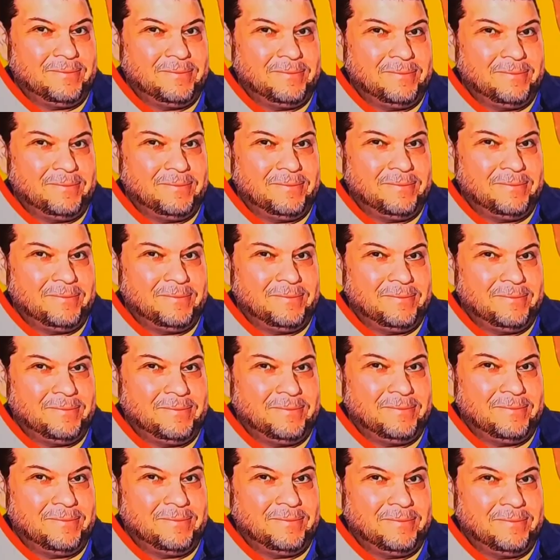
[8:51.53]

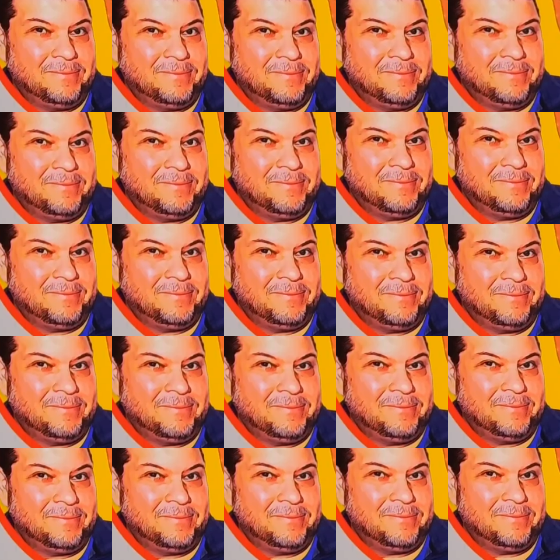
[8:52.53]

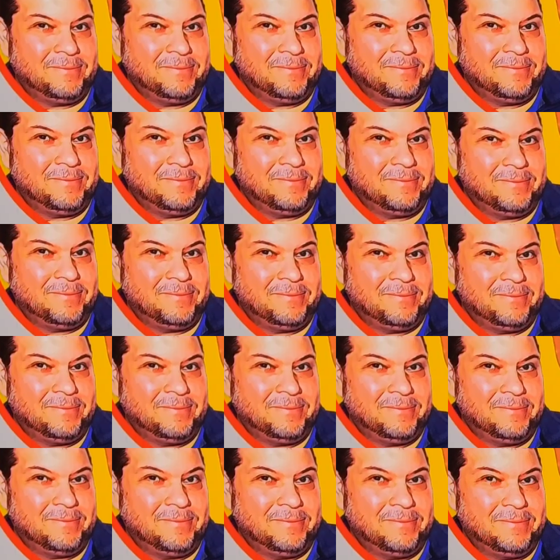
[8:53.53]

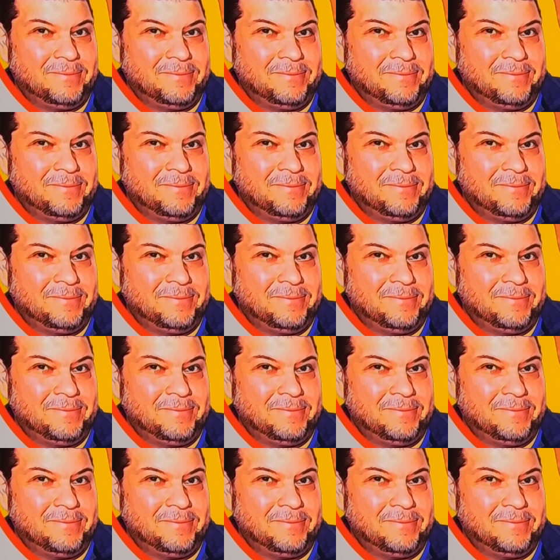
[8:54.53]
The person shown says nothing.